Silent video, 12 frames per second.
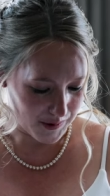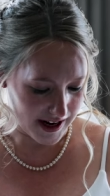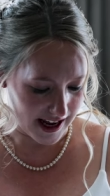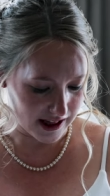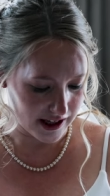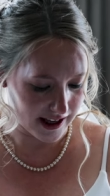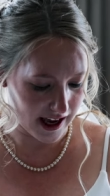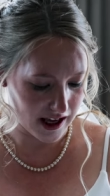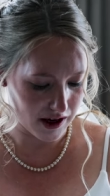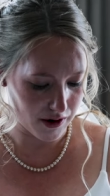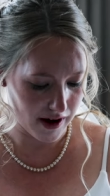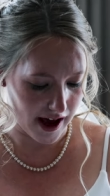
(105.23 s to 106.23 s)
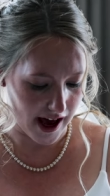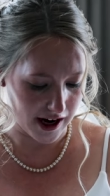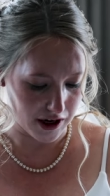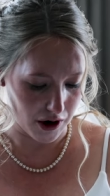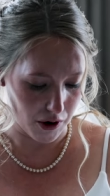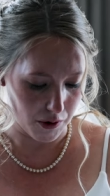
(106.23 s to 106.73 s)
When I look at you, I
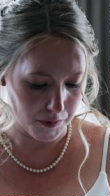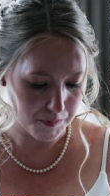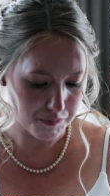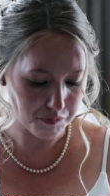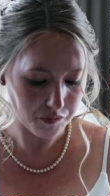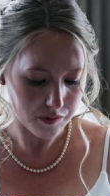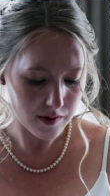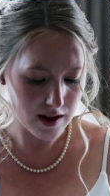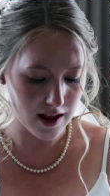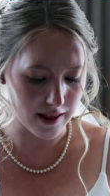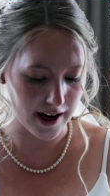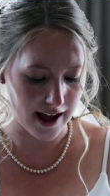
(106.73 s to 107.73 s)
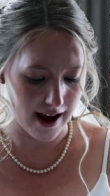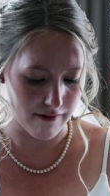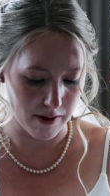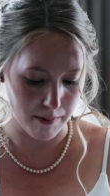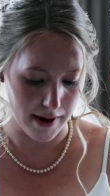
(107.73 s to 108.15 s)
know that I have the